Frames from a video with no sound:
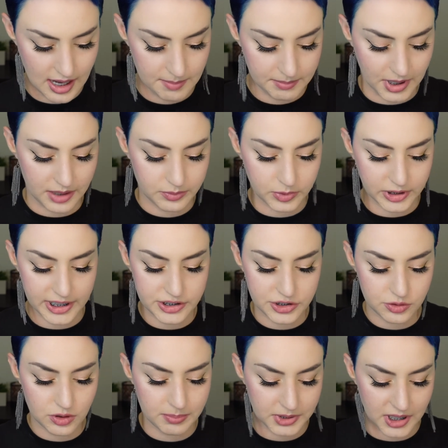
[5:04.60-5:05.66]
But when I
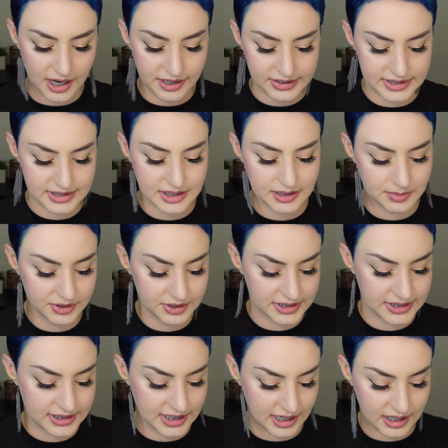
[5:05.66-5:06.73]
do apply this to the
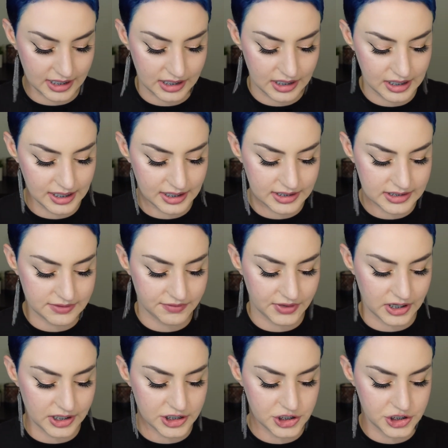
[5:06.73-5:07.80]
skin, it is
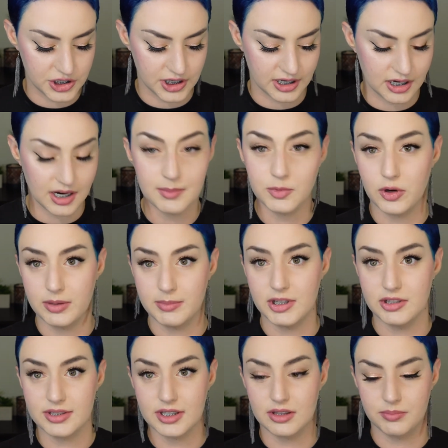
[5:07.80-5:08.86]
very sheer. I'm going to be
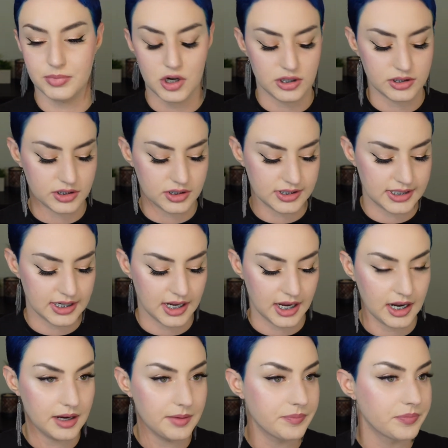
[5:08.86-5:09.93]
using the bronzer
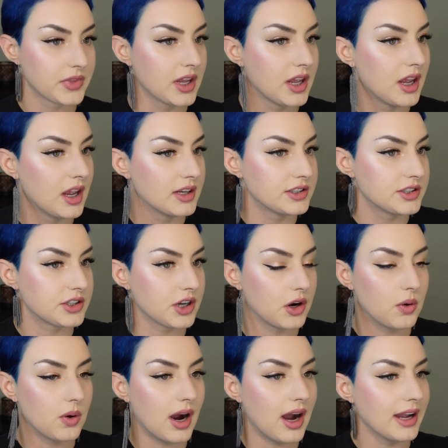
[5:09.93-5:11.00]
today.
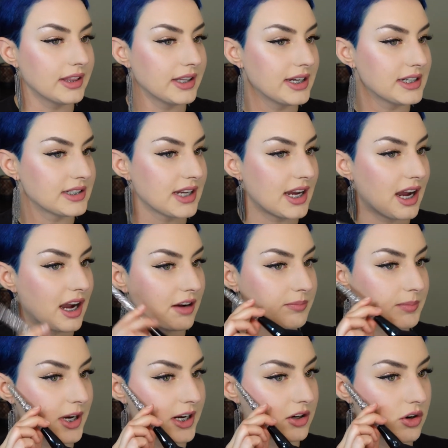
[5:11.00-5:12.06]
So I like to have
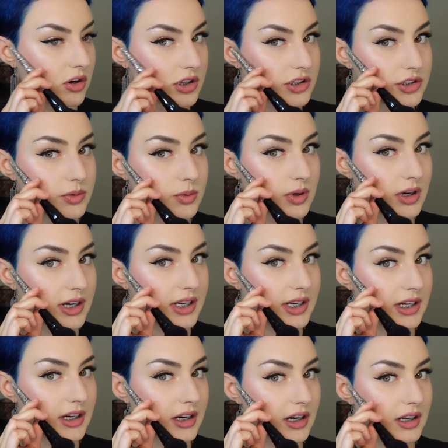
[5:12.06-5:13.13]
my contour
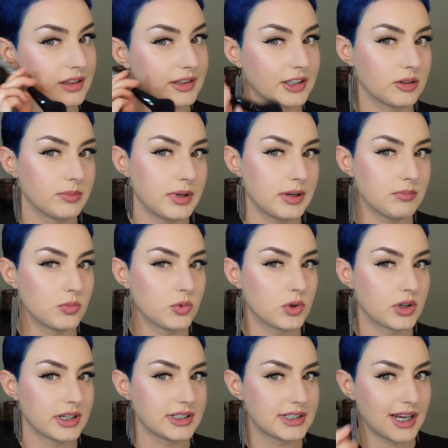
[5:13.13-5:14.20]
here a little bit
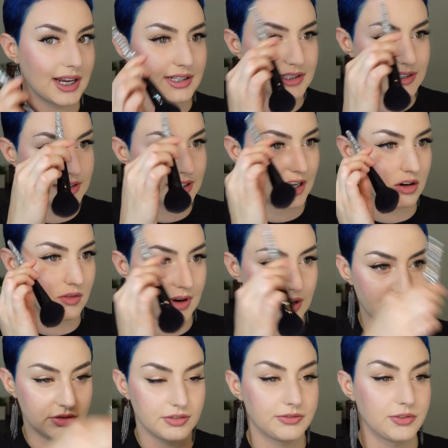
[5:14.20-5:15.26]
more intense than
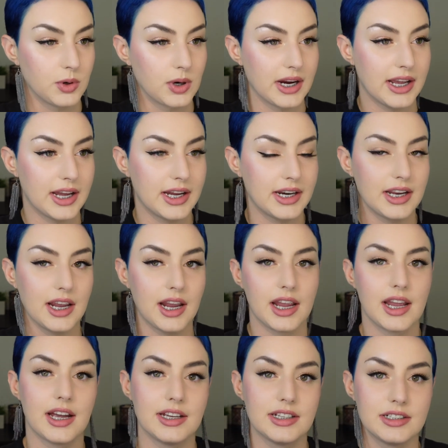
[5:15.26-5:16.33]
around the forehead,
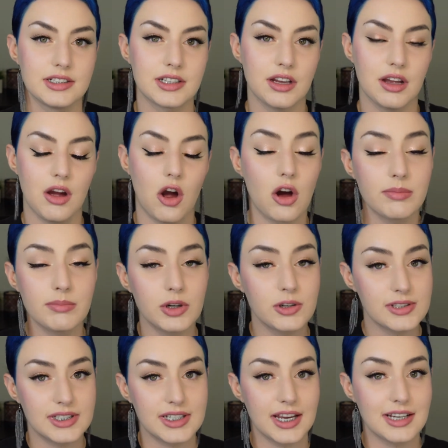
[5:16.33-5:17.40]
and on
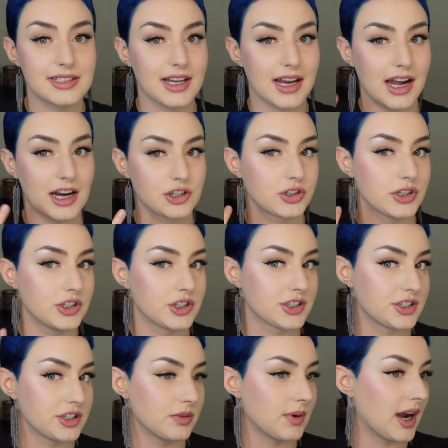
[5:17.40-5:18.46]
most days I actually
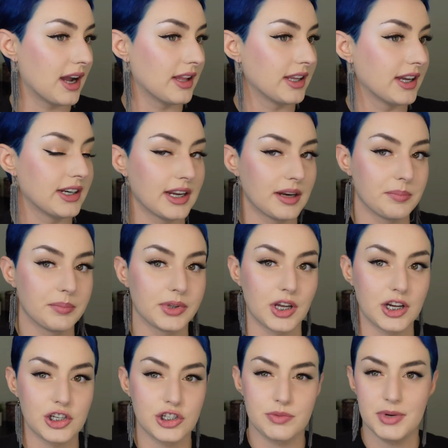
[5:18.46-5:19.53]
just do highlight and
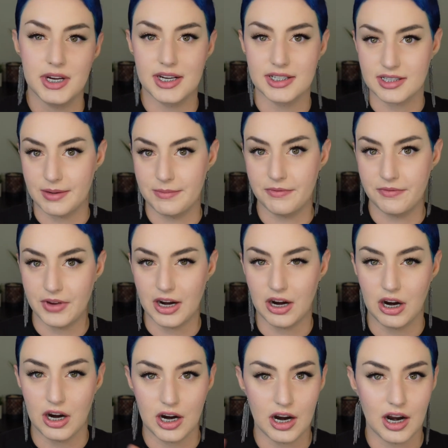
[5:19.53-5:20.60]
blush because I'm
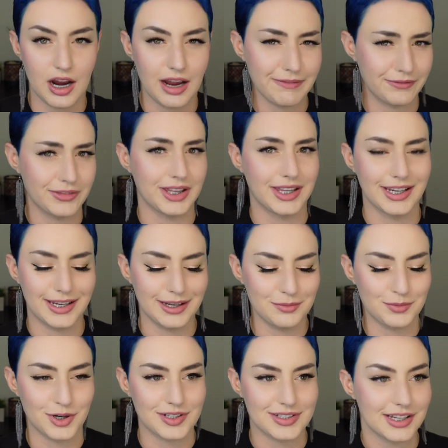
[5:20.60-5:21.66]
fair. I feel like it
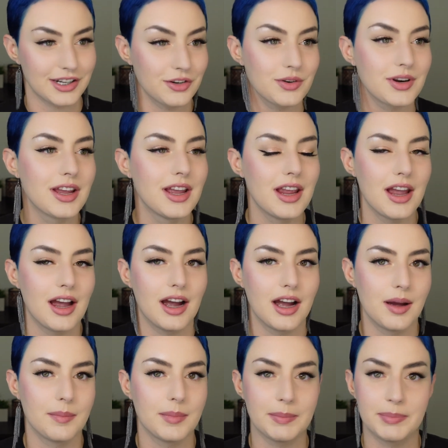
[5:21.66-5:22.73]
works out,
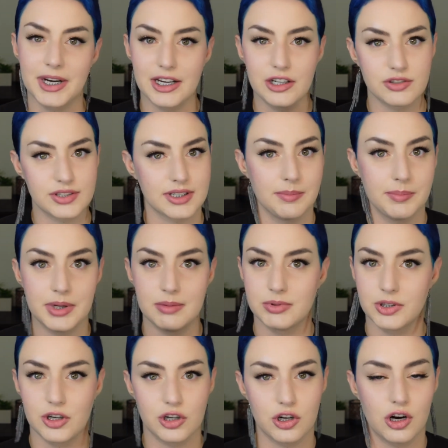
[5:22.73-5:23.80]
but I know some people
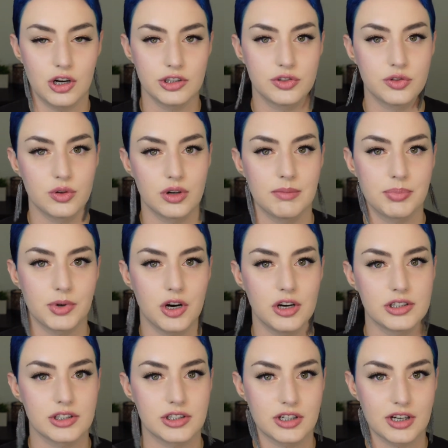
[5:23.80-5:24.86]
are contour,
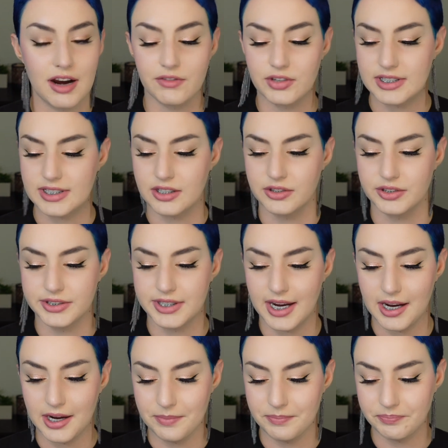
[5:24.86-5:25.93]
bronzer every single
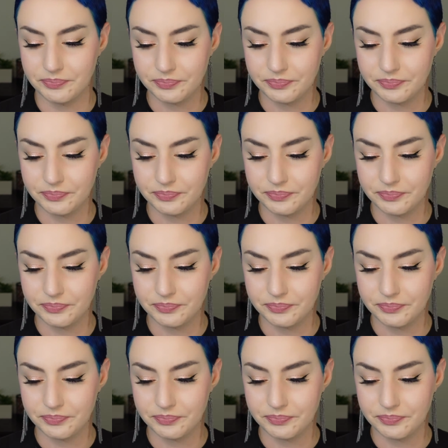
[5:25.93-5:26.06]
day.